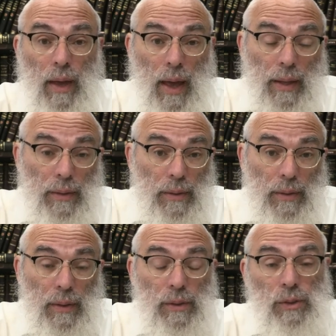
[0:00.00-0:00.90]
And
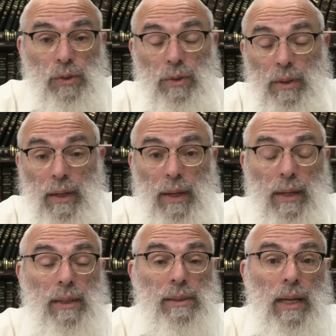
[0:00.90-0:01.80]
certainly
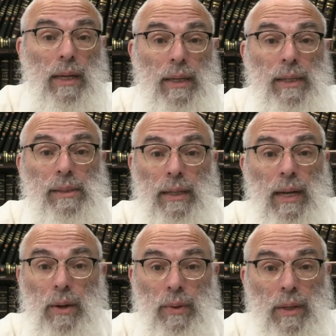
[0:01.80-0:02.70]
it is not easy
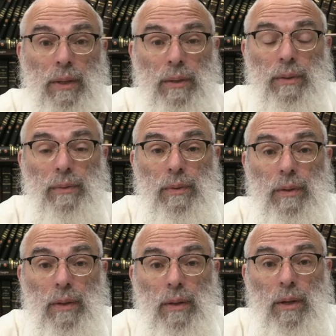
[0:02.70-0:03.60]
now either.
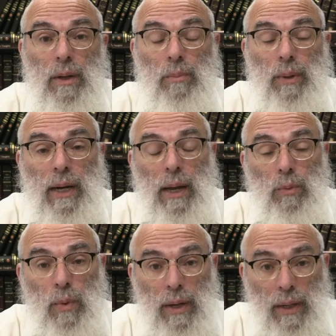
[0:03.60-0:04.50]
But I
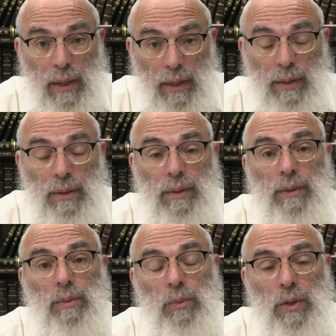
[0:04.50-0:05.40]
went in
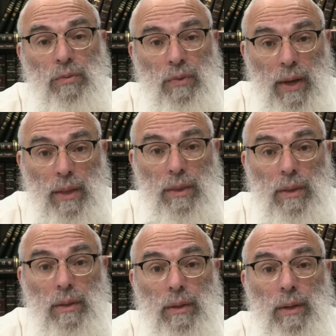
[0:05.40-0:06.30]
with
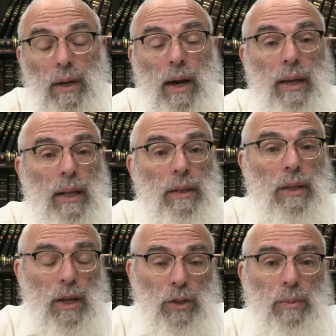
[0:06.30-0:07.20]
faith, I
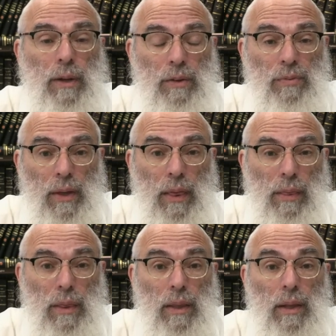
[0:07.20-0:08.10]
held on to my
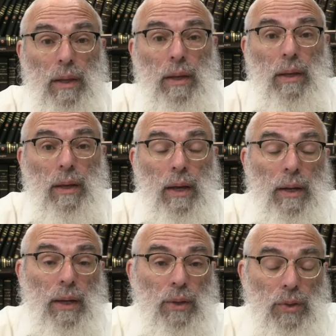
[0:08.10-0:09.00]
faith,
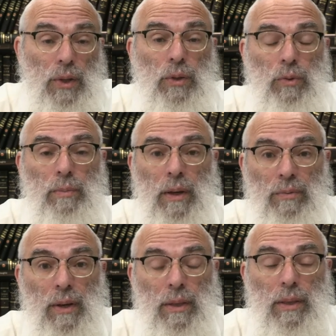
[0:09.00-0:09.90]
and I continue with my
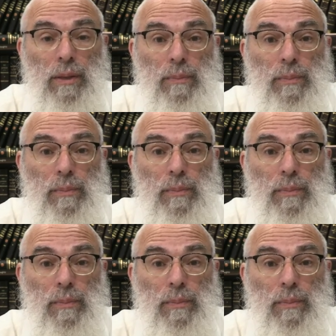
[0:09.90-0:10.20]
faith.